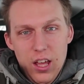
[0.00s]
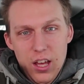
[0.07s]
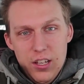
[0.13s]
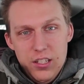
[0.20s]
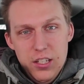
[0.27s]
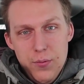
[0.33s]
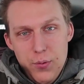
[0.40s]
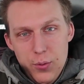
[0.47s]
a
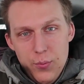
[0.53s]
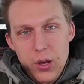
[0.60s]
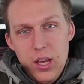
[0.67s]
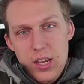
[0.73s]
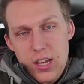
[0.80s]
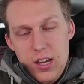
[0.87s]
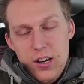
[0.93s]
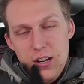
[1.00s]
sleeping
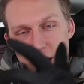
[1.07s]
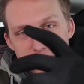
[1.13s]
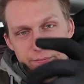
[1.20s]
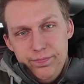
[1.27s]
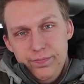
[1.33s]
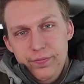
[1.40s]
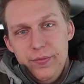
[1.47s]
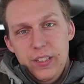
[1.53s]
bag here
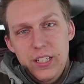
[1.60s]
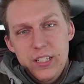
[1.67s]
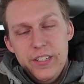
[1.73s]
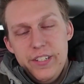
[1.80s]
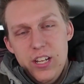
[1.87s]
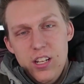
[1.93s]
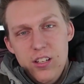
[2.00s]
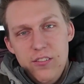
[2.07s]

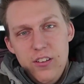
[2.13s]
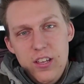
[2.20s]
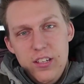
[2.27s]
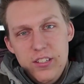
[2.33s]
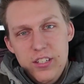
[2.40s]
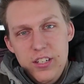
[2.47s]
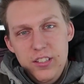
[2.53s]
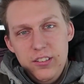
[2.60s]
instead of a
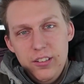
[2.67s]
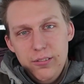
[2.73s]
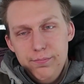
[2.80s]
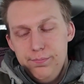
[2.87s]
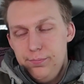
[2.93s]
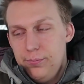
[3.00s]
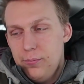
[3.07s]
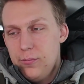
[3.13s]
seat.
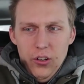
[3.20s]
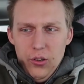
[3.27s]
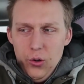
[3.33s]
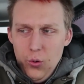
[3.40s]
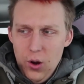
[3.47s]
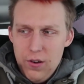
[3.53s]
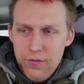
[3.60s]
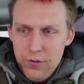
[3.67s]

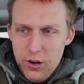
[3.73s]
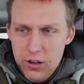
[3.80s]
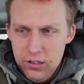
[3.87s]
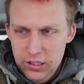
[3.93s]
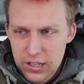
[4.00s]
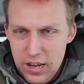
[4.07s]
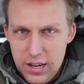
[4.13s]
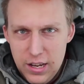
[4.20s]
Quite
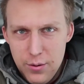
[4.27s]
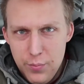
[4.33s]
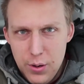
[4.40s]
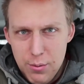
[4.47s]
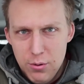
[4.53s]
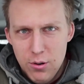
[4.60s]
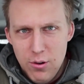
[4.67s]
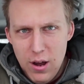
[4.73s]
frequently, I get
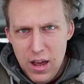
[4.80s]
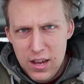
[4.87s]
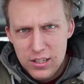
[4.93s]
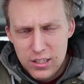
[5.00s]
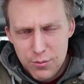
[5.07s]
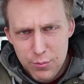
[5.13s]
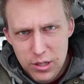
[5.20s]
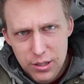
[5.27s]
people who
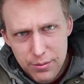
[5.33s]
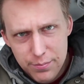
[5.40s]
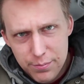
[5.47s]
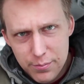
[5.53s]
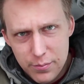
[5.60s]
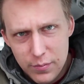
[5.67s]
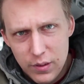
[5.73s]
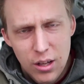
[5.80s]
ask me,
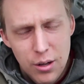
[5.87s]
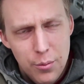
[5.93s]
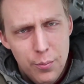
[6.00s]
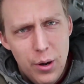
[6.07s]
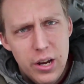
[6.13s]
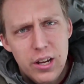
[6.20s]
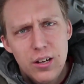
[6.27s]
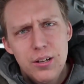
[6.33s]

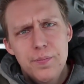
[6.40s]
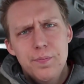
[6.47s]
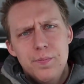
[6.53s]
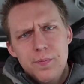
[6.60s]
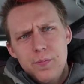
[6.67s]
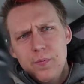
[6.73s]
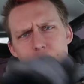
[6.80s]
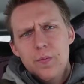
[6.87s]
Micah,
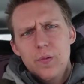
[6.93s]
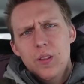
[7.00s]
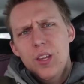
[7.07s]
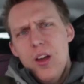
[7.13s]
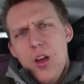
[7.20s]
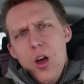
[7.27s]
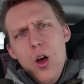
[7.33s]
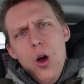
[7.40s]

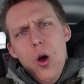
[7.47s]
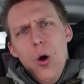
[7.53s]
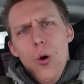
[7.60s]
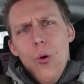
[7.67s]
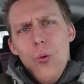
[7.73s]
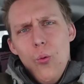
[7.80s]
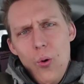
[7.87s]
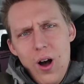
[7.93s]

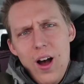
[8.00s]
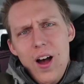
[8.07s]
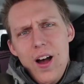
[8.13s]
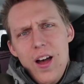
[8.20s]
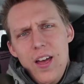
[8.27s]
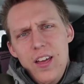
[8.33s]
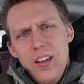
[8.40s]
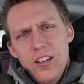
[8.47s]

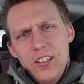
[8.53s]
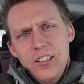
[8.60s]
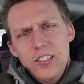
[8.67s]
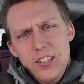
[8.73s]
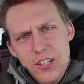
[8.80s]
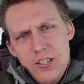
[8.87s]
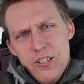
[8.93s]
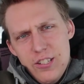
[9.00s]
why
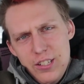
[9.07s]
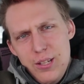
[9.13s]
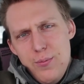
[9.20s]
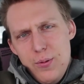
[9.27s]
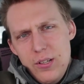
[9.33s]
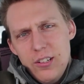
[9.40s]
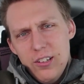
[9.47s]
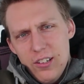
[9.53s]
do you
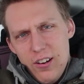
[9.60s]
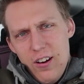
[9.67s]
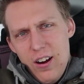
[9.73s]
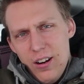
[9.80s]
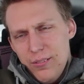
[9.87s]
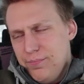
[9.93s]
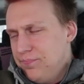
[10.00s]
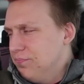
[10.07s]
sleep in your
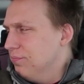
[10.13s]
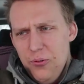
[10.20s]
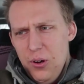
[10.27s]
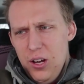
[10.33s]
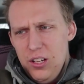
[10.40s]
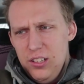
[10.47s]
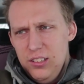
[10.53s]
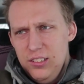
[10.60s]
car?
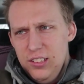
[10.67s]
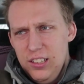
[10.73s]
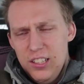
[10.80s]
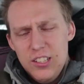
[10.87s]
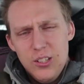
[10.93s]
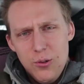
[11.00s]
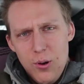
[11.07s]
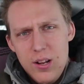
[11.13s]
Well,
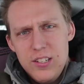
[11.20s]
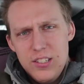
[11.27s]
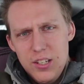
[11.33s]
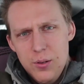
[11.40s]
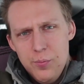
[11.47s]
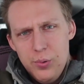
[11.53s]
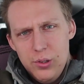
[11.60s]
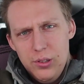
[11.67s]
it's quite
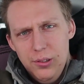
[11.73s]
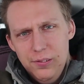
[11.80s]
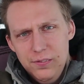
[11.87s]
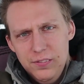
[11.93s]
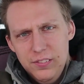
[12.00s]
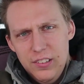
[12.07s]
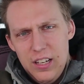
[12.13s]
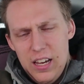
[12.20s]
simple,
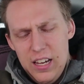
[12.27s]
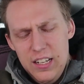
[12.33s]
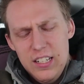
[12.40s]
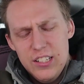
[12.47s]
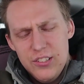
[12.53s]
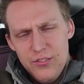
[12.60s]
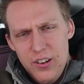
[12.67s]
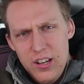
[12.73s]
and
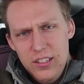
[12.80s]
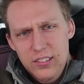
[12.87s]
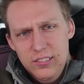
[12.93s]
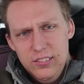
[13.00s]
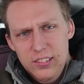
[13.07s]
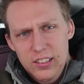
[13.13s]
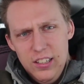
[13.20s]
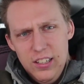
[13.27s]
it's fun,